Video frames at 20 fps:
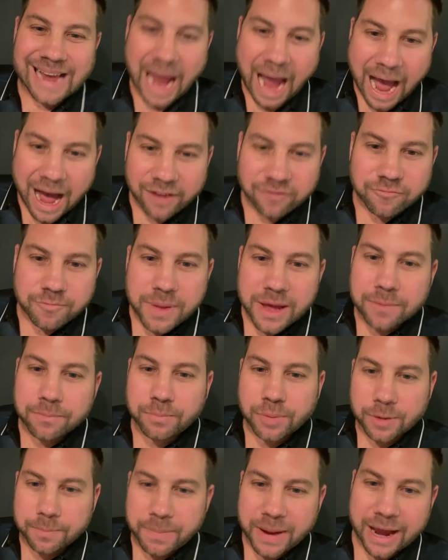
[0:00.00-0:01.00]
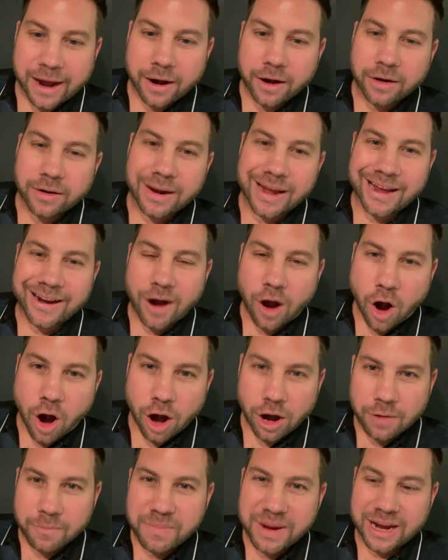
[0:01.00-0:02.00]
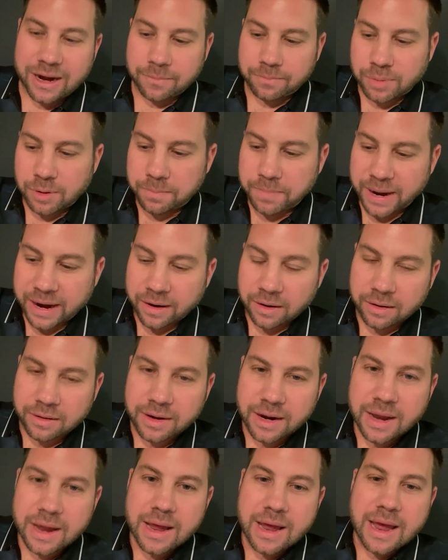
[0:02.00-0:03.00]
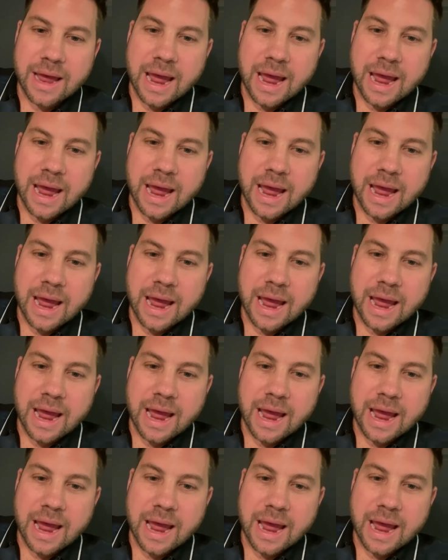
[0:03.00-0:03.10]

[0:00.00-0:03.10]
have been prepared and are being prepared,